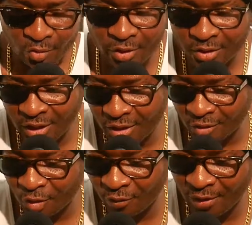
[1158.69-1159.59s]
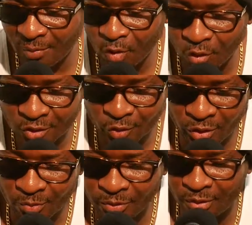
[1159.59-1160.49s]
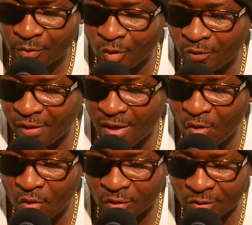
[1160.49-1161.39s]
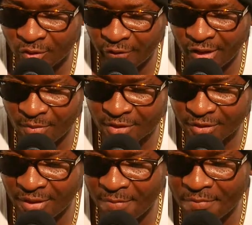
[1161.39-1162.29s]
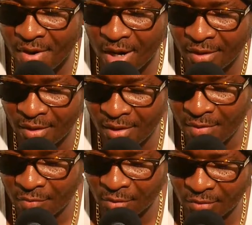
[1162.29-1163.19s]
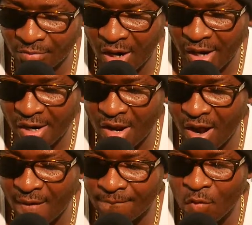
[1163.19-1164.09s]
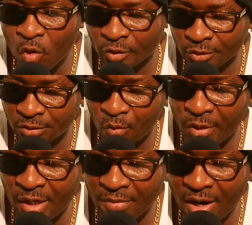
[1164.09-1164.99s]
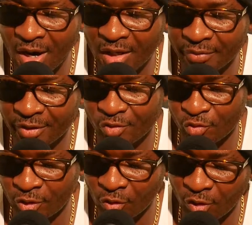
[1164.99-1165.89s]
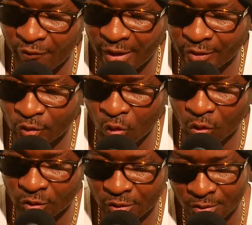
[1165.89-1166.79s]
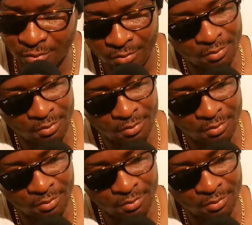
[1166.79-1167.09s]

real talent over boss, real people over ghosts. None of them I say them bad, but me badder than most. What them call me, real overdose.